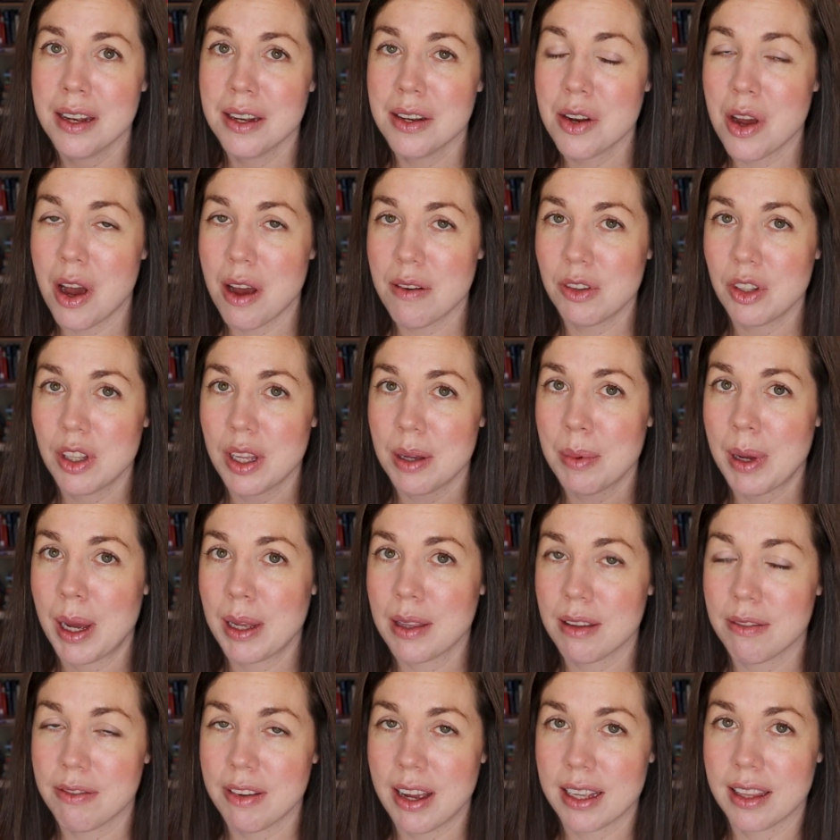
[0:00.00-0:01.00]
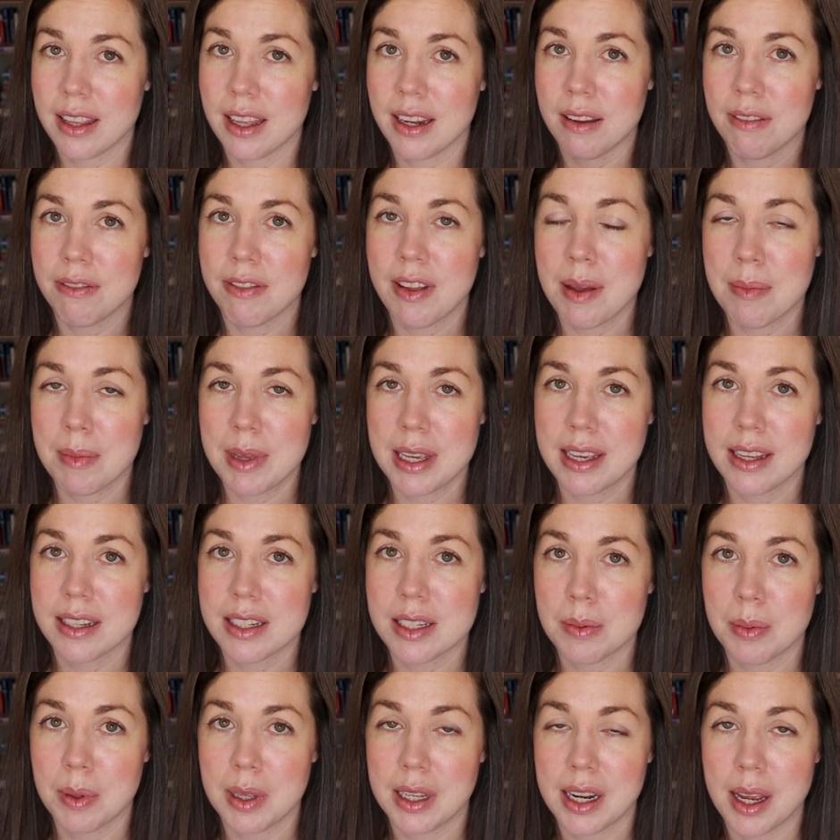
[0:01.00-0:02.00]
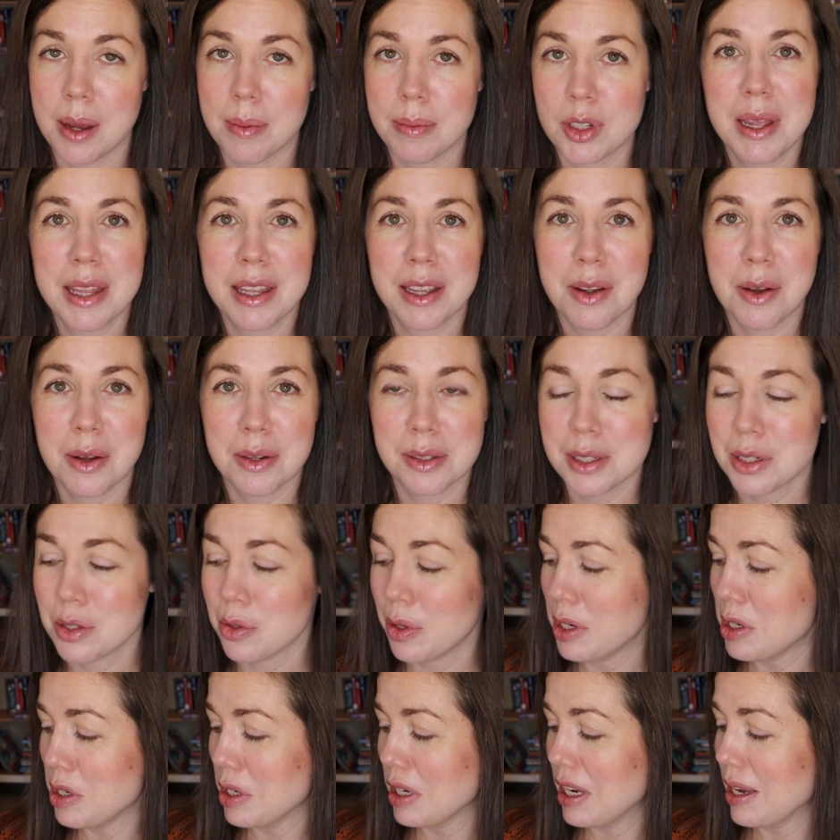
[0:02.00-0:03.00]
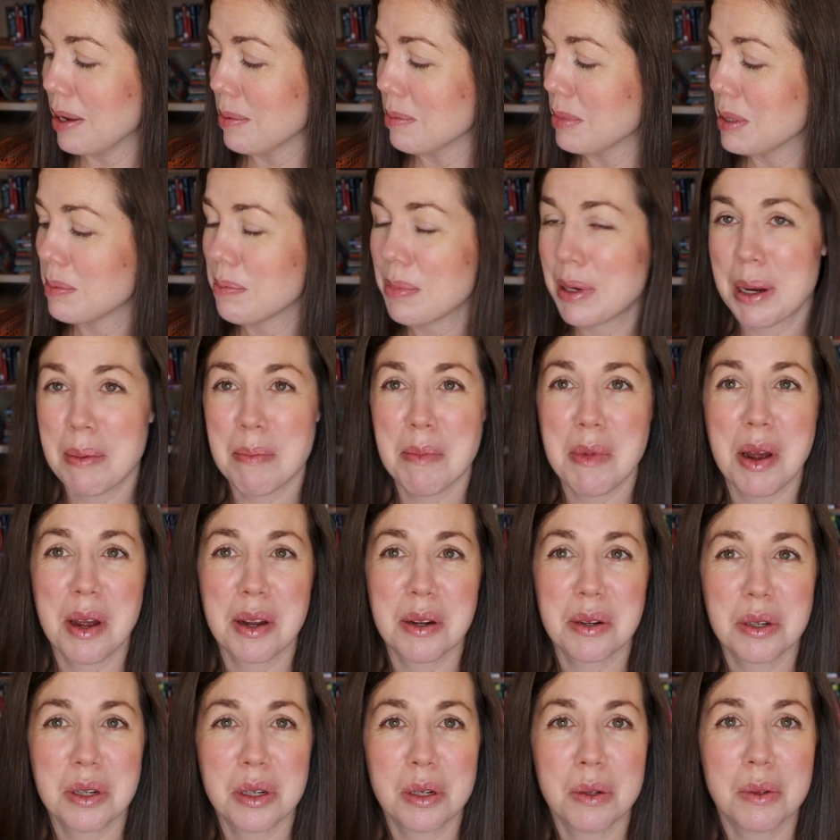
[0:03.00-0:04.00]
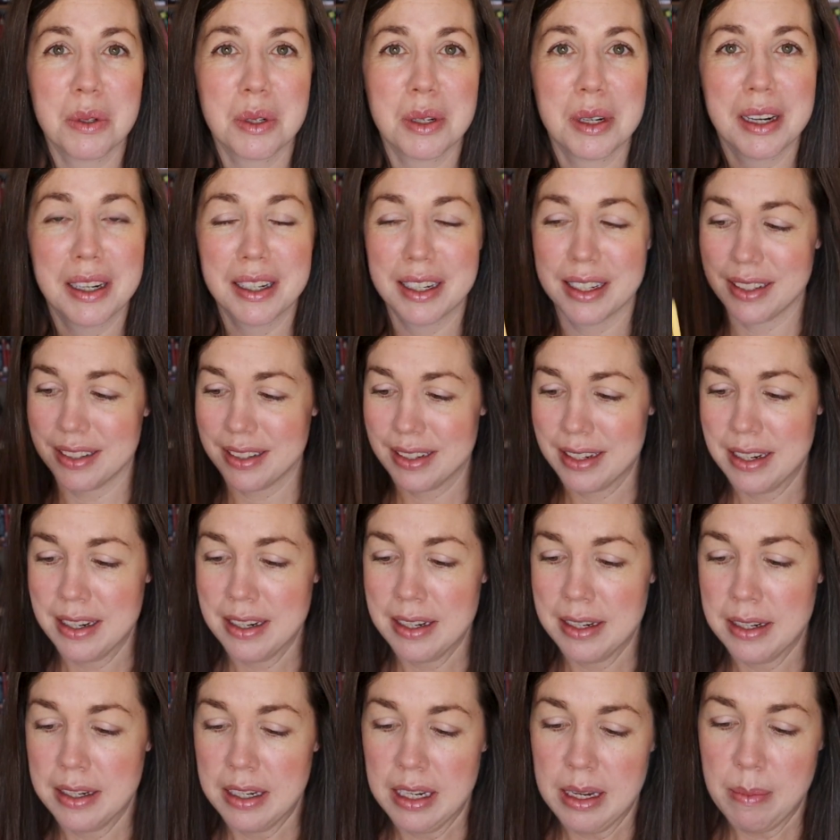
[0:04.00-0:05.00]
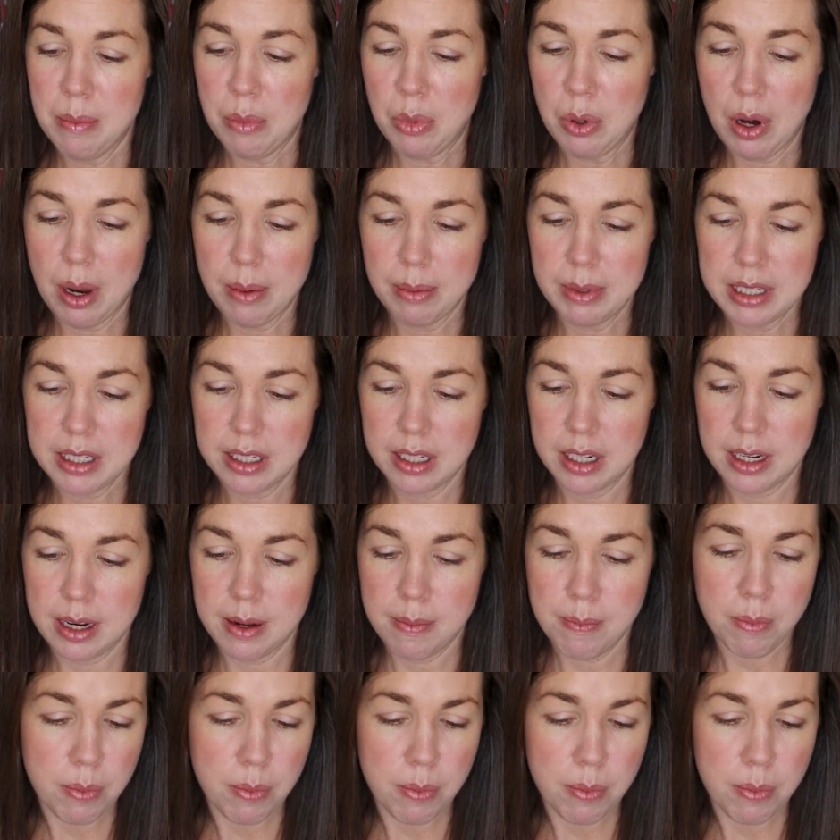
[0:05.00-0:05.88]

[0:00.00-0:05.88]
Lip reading: novel about the fact that a family gets split up in the concentration camps, but I'm not sure, and it probably is gonna